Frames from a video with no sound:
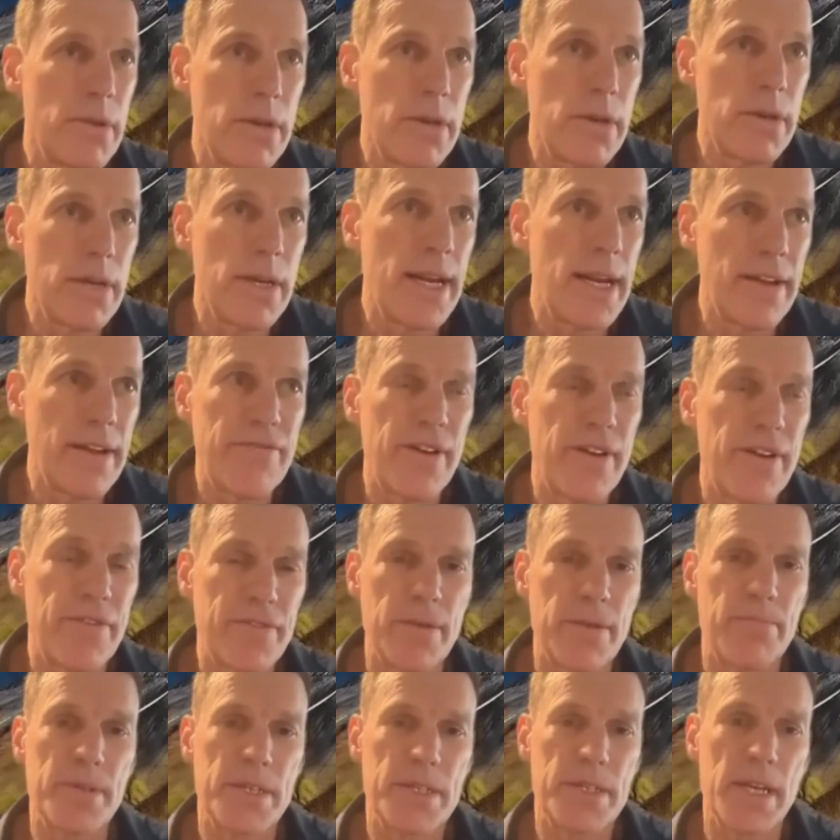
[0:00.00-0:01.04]
nearly
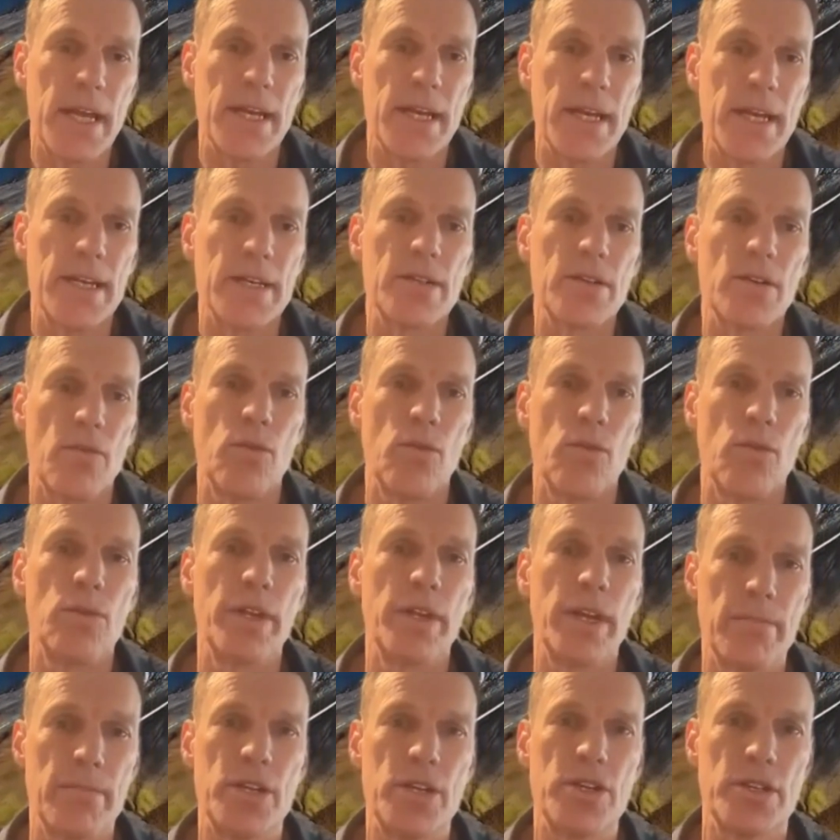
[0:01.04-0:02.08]
50% of all
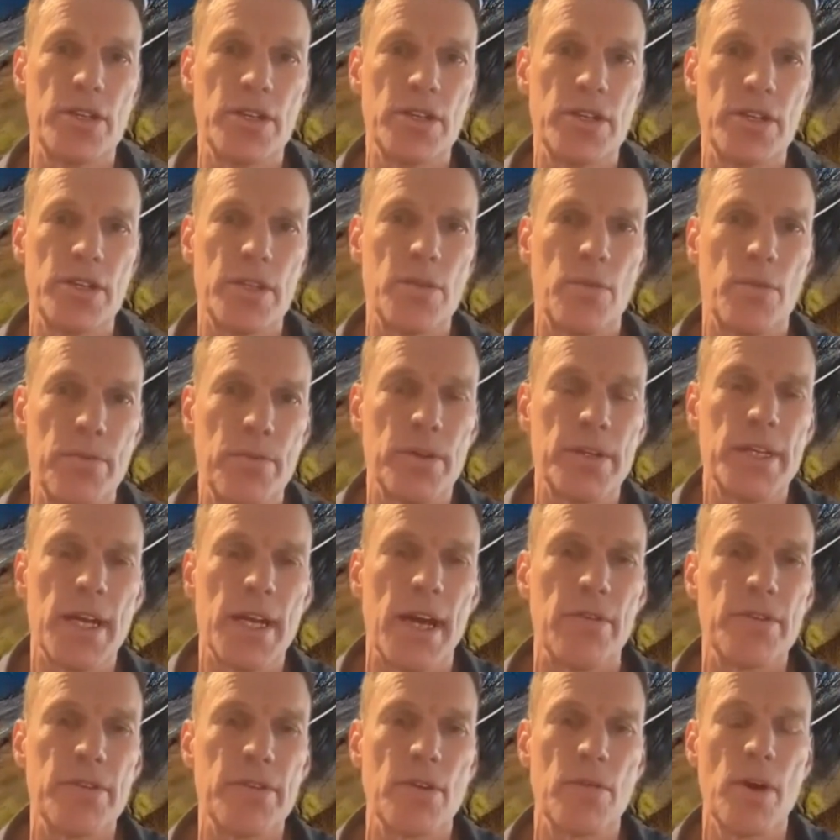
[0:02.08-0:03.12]
the emissions that we put out.